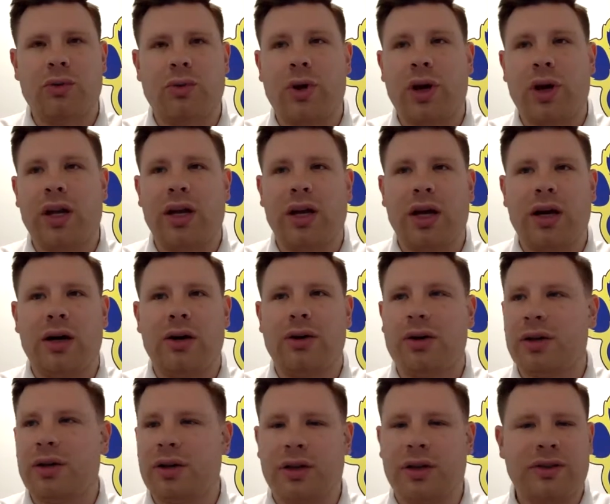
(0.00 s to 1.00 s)
right now
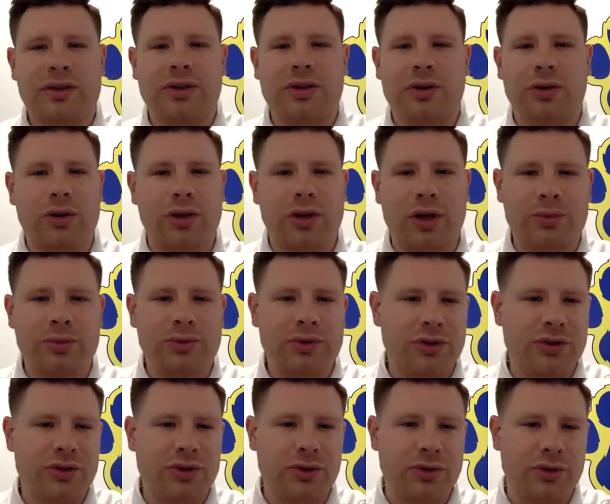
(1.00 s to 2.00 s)
it's totally up to
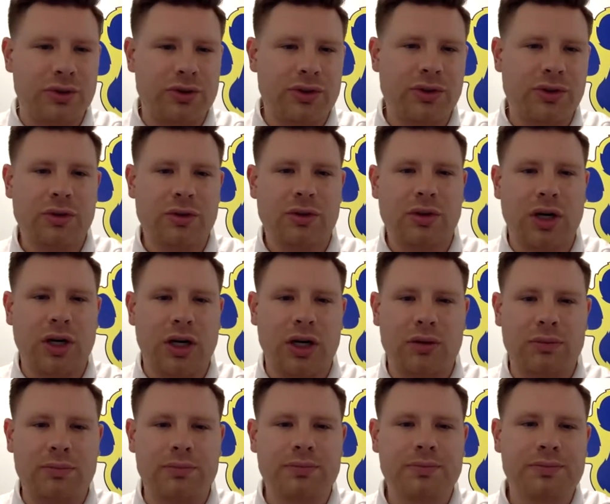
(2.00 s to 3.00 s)
the schools.
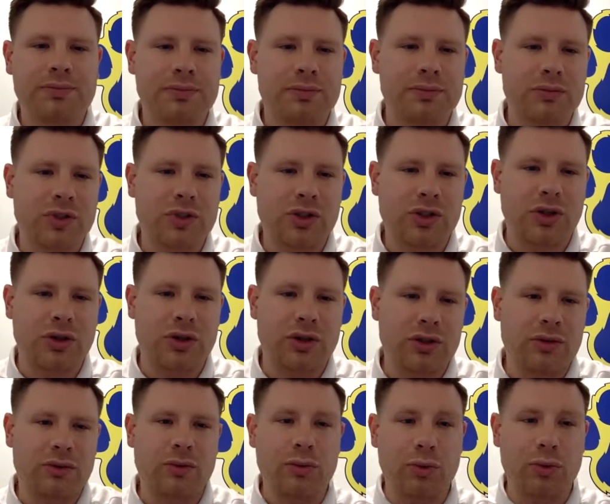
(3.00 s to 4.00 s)

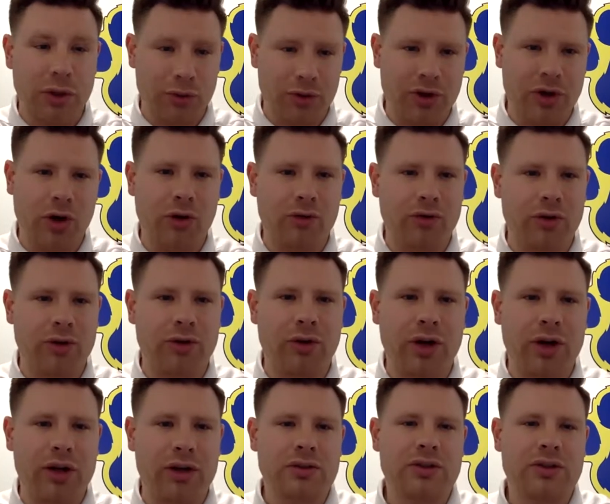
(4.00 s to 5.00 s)
So well, with COVID,
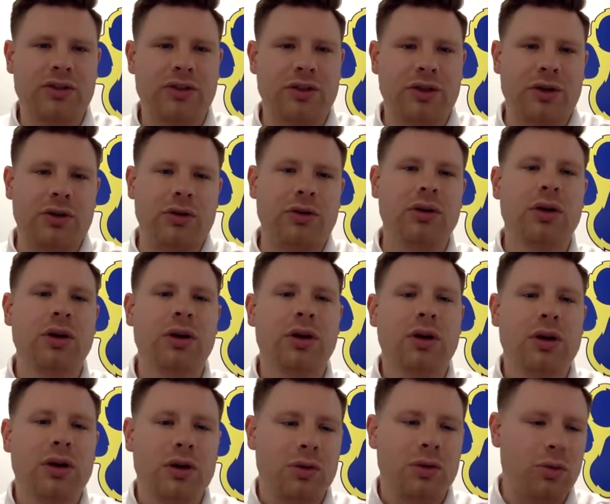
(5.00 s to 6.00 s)
right? So
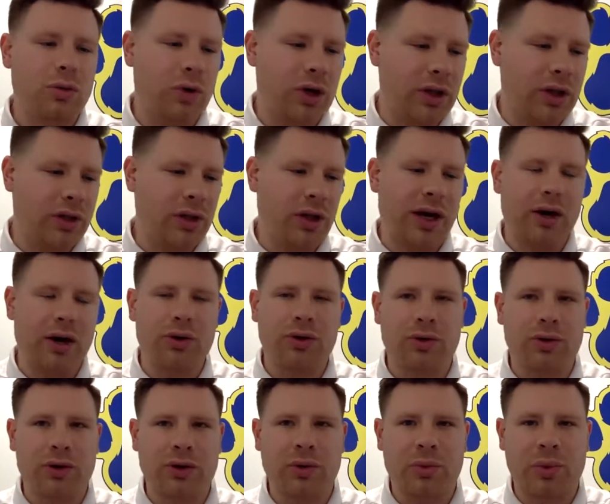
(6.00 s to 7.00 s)
what the
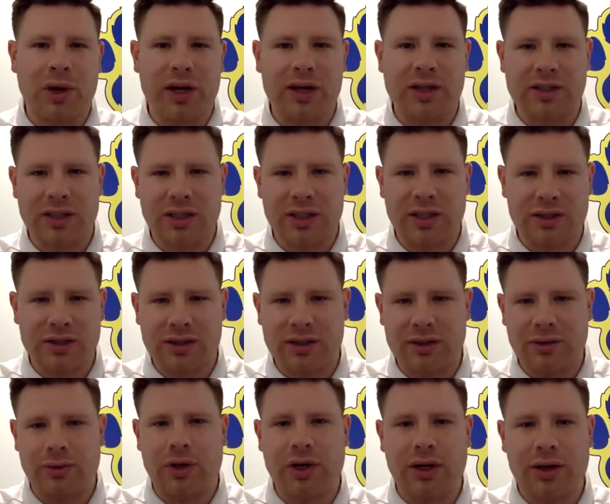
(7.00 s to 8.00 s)
outdoor capacity is
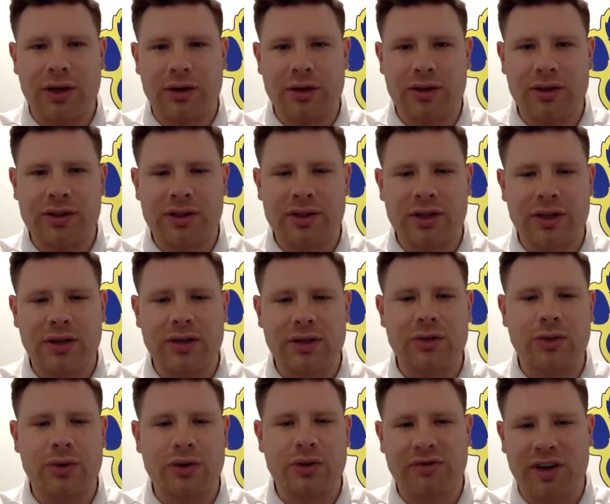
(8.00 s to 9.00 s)
right now, they said
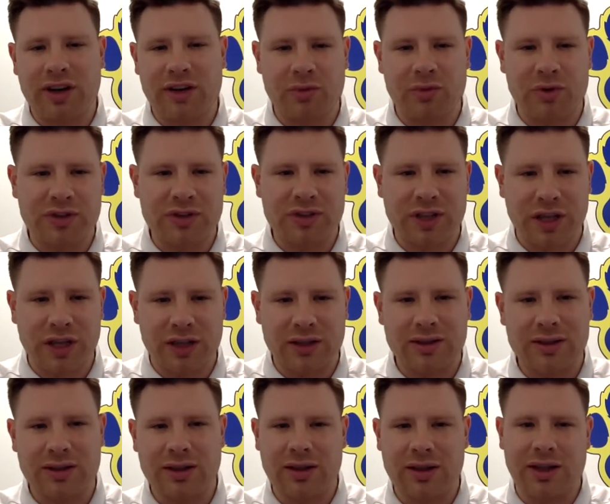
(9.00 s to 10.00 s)

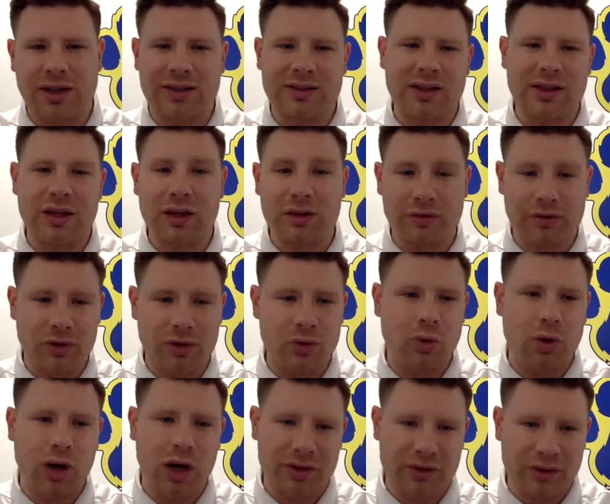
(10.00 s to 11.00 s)
25%, and that's if you
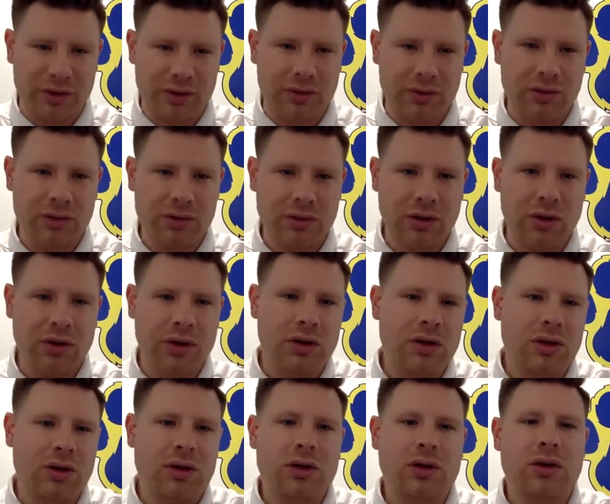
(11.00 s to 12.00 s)
want
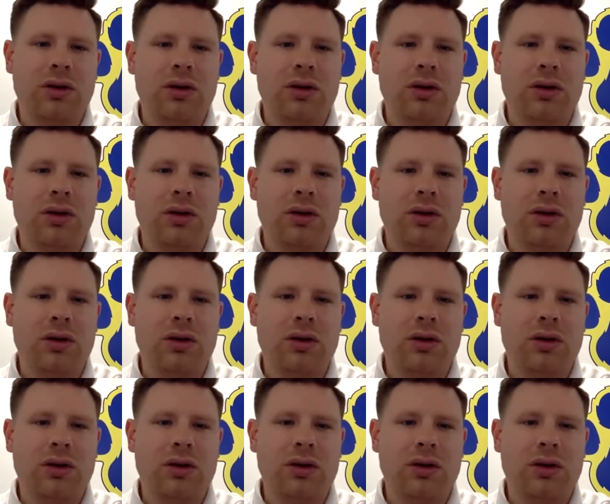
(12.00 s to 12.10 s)
to.